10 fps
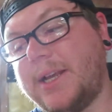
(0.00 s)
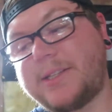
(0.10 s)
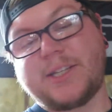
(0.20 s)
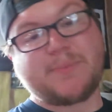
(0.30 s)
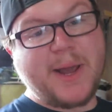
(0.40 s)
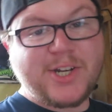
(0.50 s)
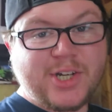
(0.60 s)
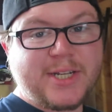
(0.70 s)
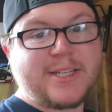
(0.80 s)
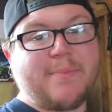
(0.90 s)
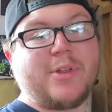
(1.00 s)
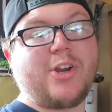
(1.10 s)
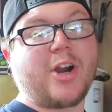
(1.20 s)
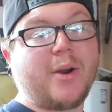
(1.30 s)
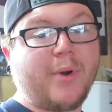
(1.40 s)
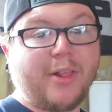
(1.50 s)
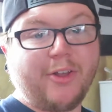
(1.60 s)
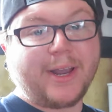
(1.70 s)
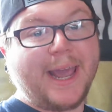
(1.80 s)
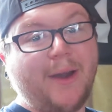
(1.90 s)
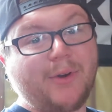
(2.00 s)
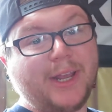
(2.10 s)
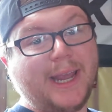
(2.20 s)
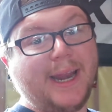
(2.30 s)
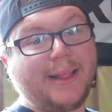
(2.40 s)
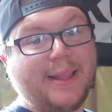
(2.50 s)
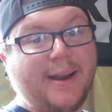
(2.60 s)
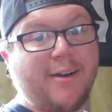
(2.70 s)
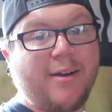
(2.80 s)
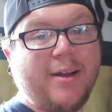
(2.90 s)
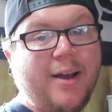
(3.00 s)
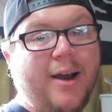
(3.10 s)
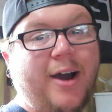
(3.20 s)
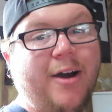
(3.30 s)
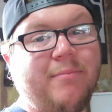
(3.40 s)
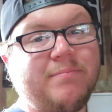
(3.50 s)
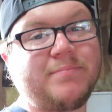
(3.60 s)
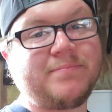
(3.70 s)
Suspension is something you're going to want to look at when you get in there. A